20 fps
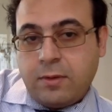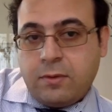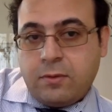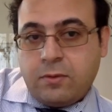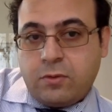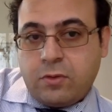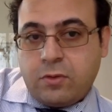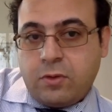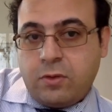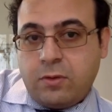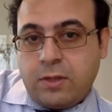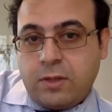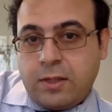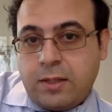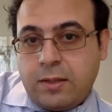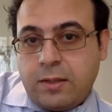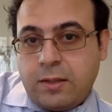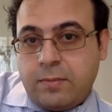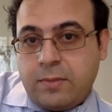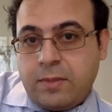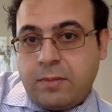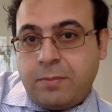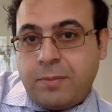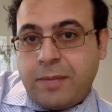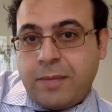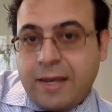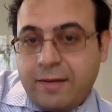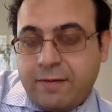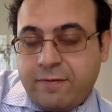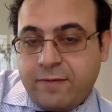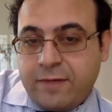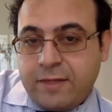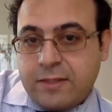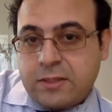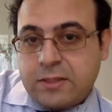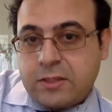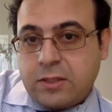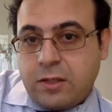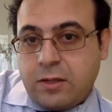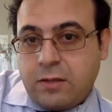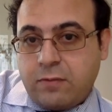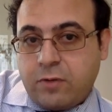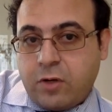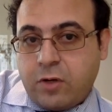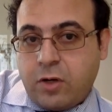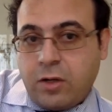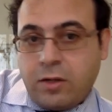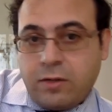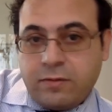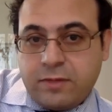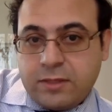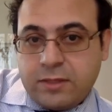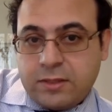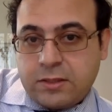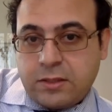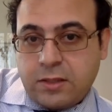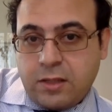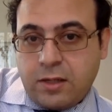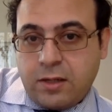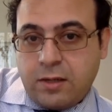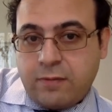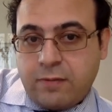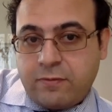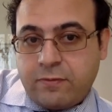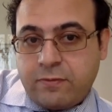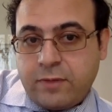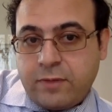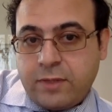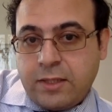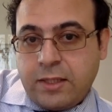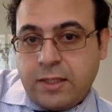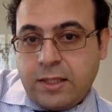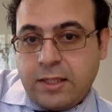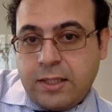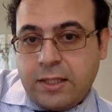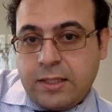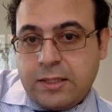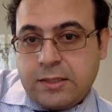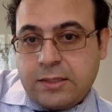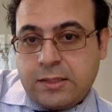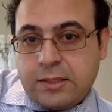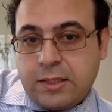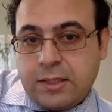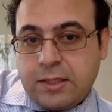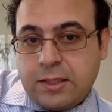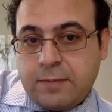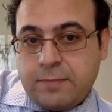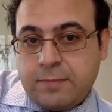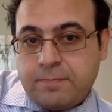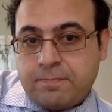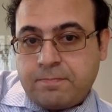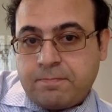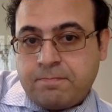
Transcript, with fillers: so um, the benefits of all of this stuff is um,